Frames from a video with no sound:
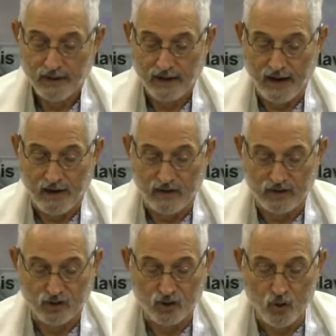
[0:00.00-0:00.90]
They are
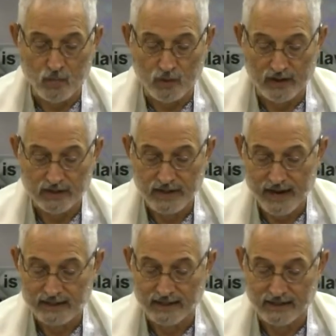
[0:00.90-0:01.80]
as numerous
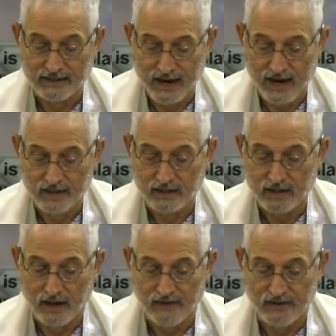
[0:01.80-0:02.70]
as the sands
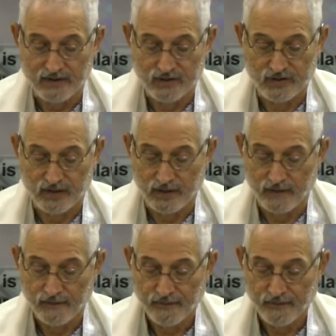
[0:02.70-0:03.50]
of the sea.